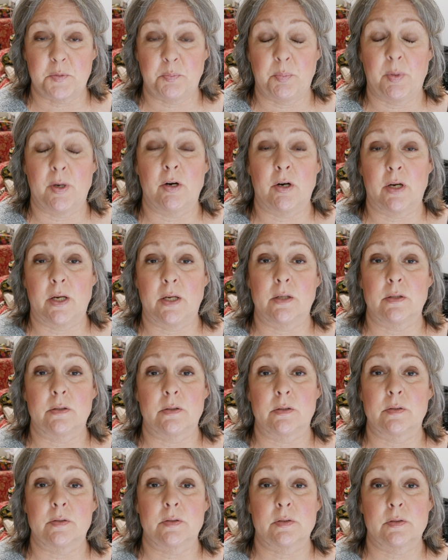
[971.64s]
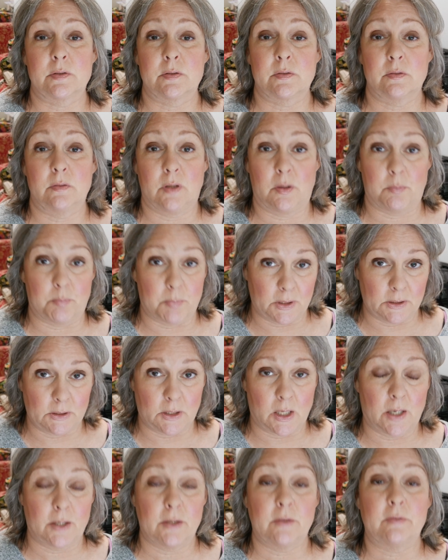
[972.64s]
experience
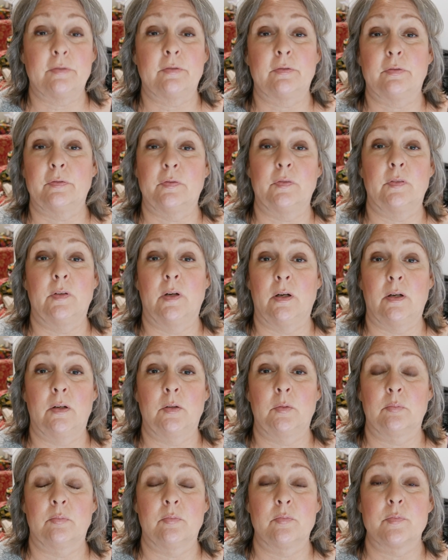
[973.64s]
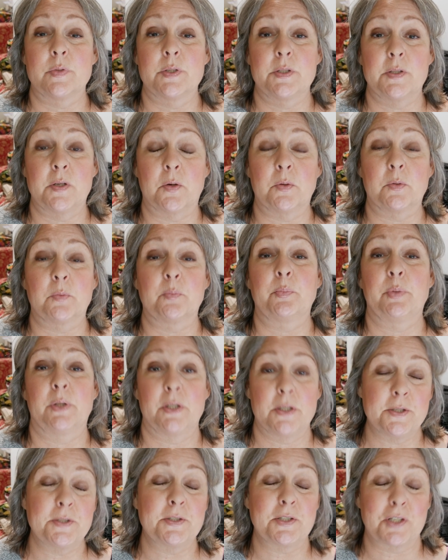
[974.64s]
in my life.
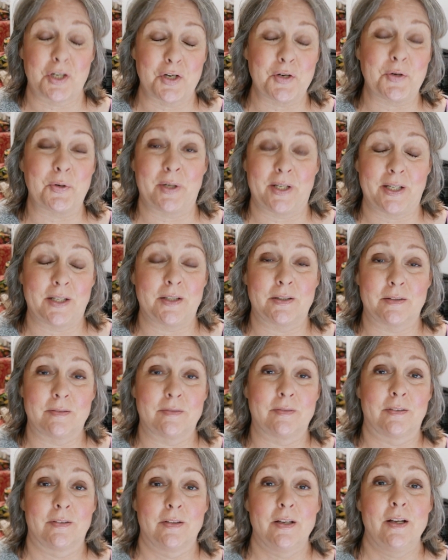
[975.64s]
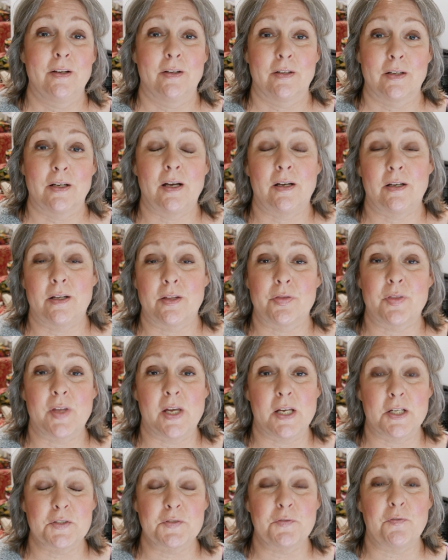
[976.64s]
So please tune in.
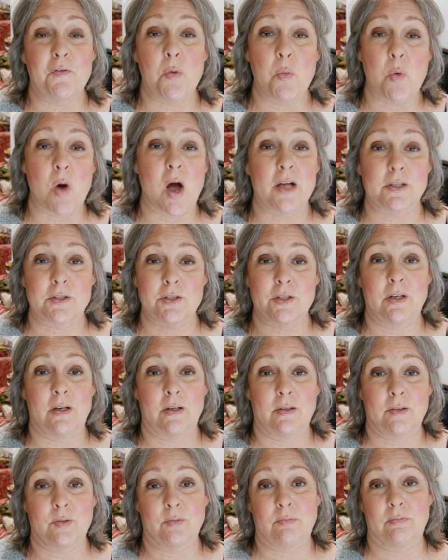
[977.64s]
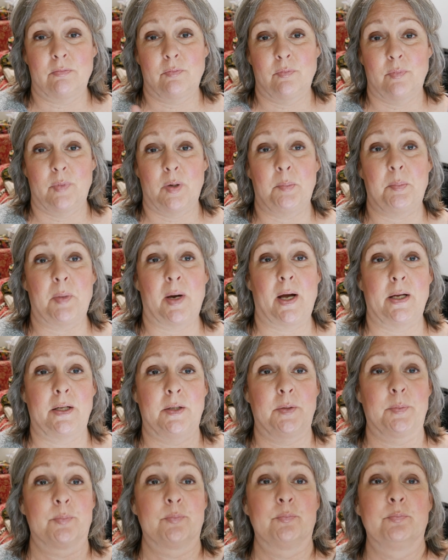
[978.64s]
Thanks for watching.
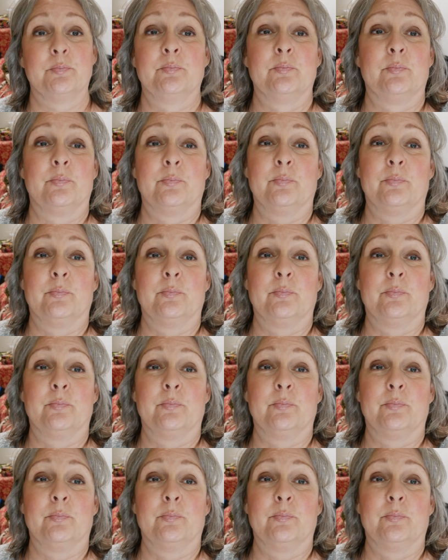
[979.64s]
Bye-bye.